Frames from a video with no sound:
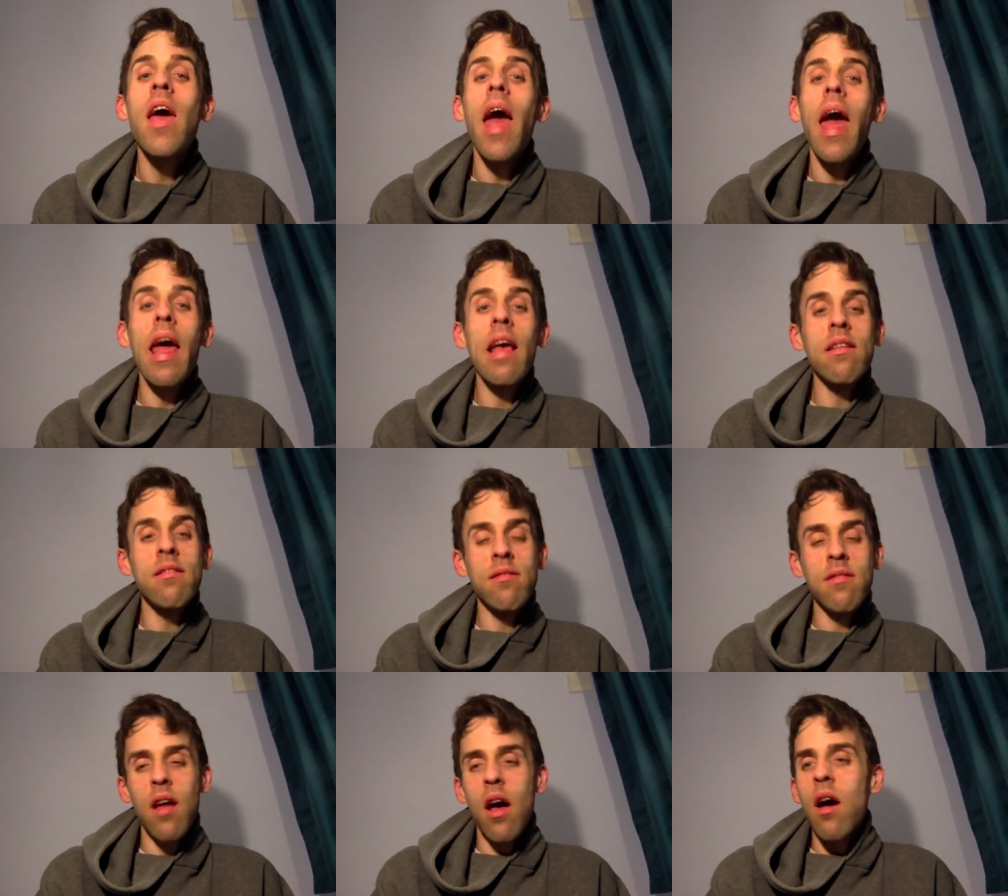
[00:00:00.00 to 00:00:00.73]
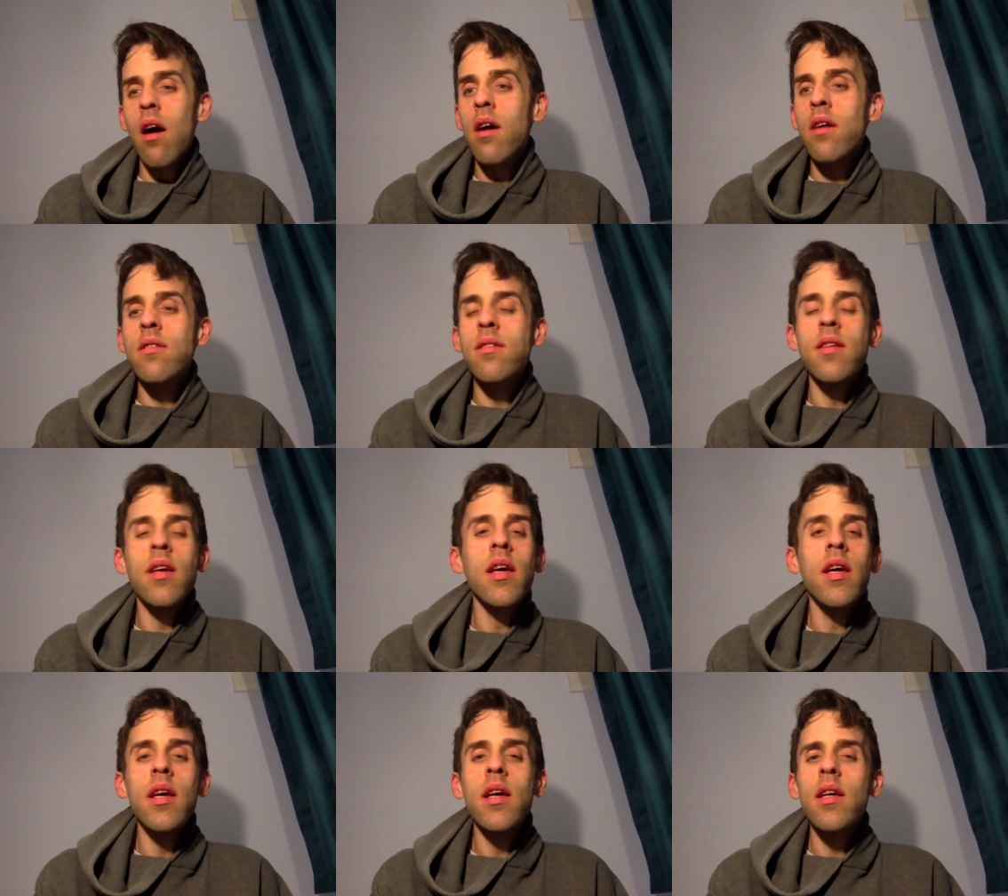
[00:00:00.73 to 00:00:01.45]
it
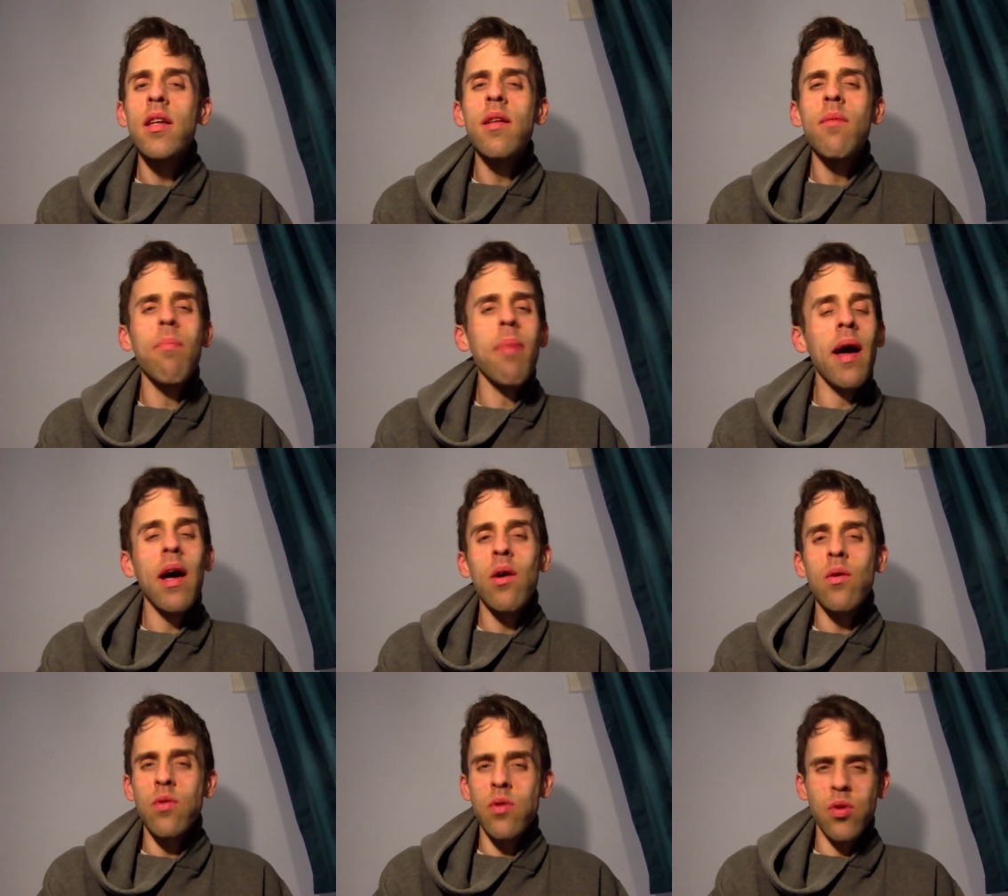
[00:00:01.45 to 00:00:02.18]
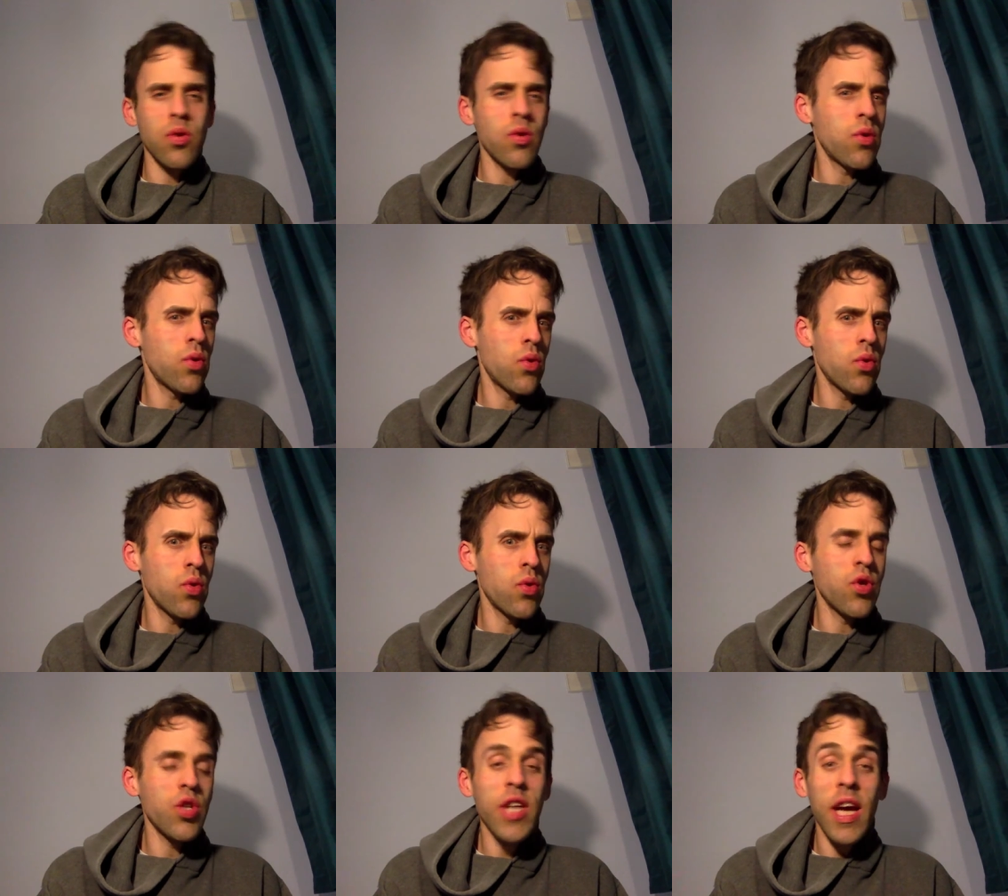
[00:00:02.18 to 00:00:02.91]
started about
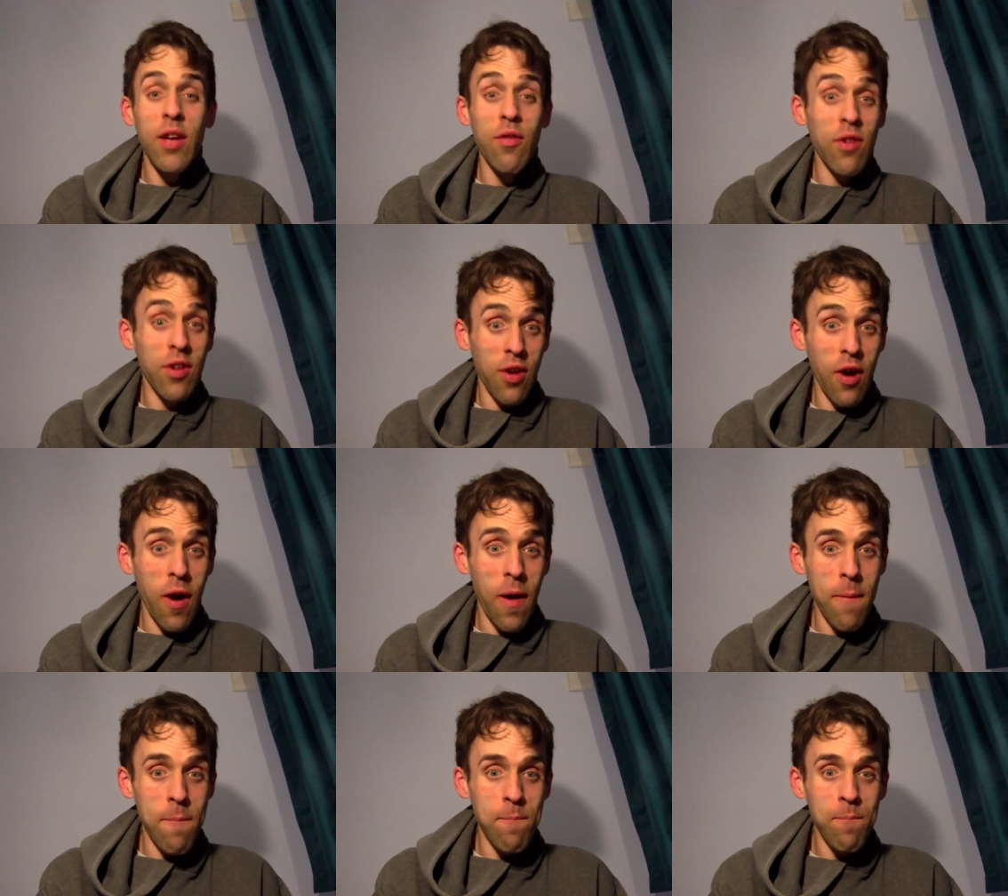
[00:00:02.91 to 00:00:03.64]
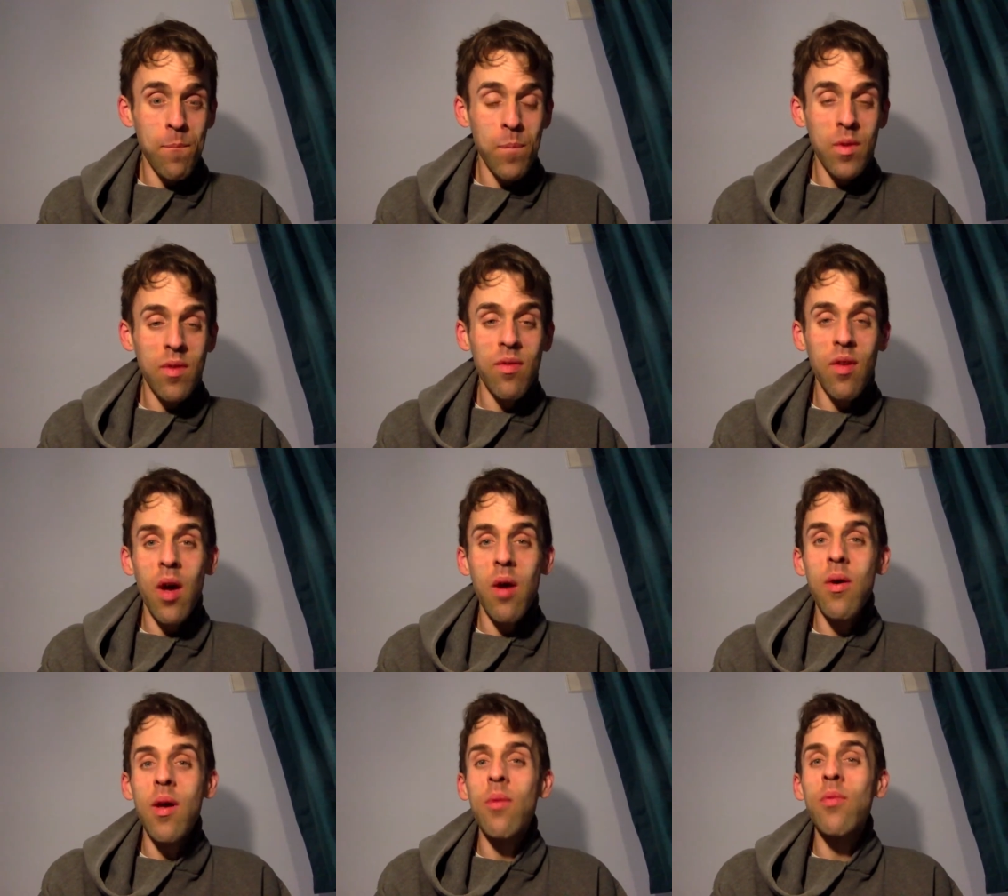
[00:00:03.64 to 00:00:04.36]
January time. So
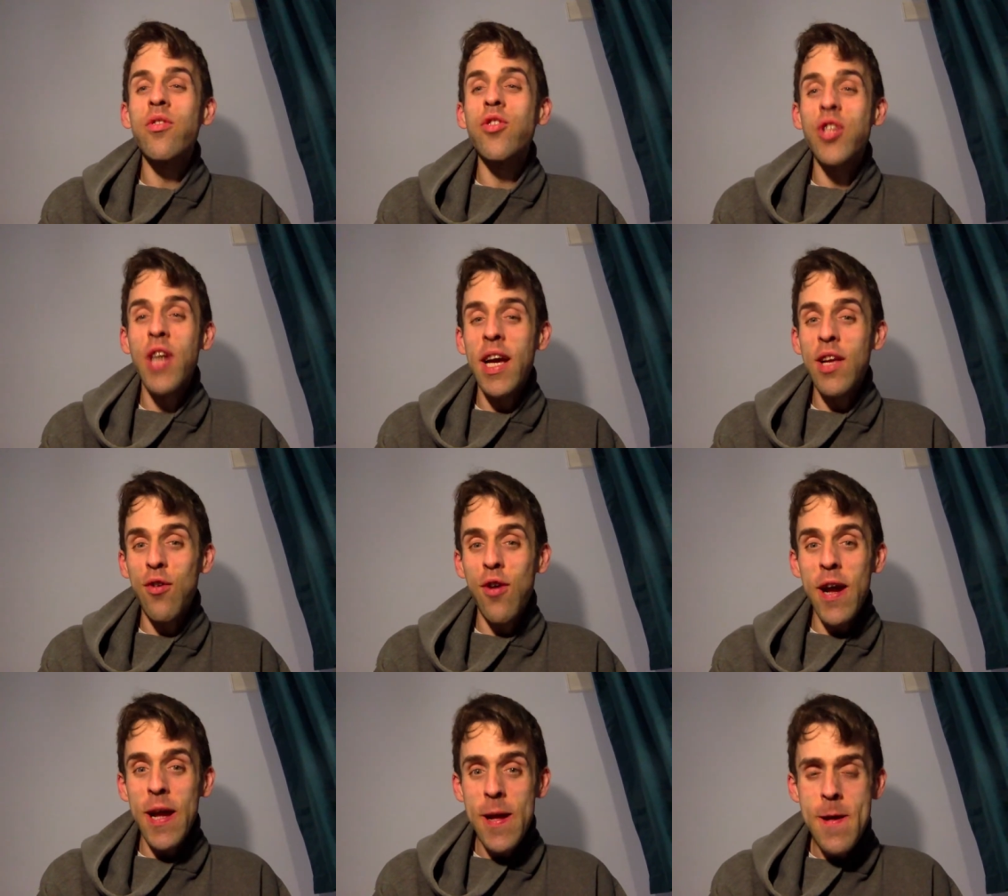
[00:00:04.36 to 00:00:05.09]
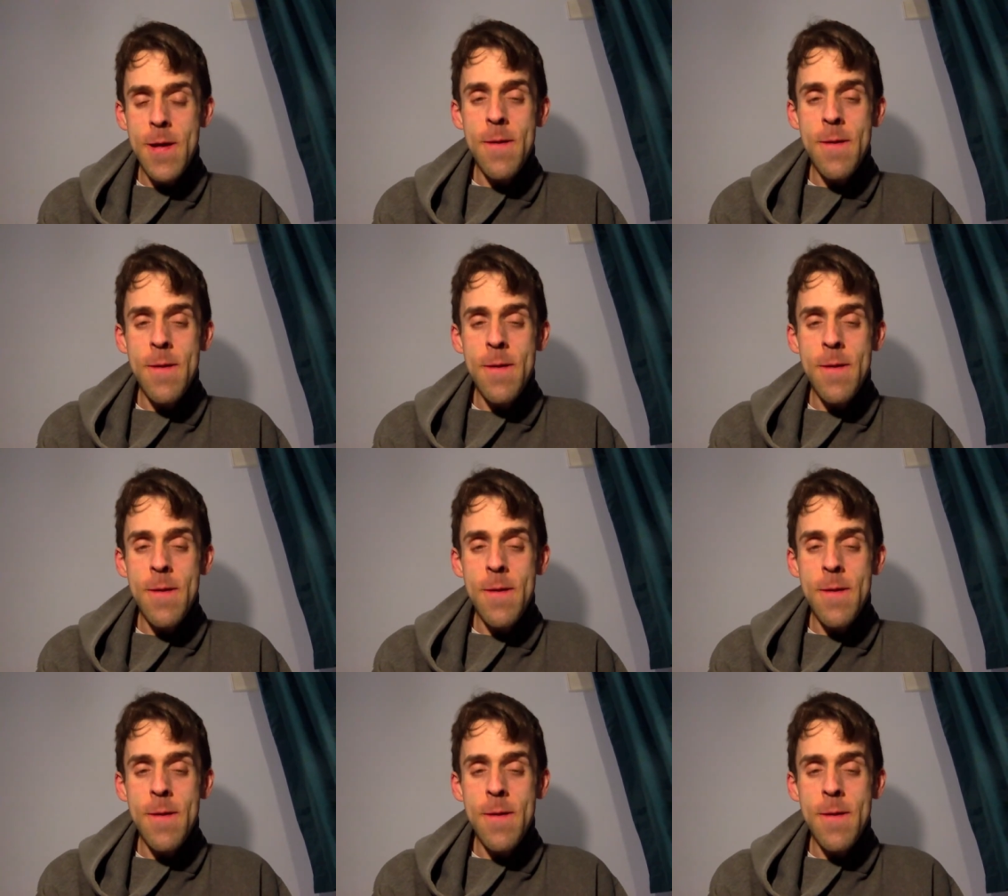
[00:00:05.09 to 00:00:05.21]
it was January.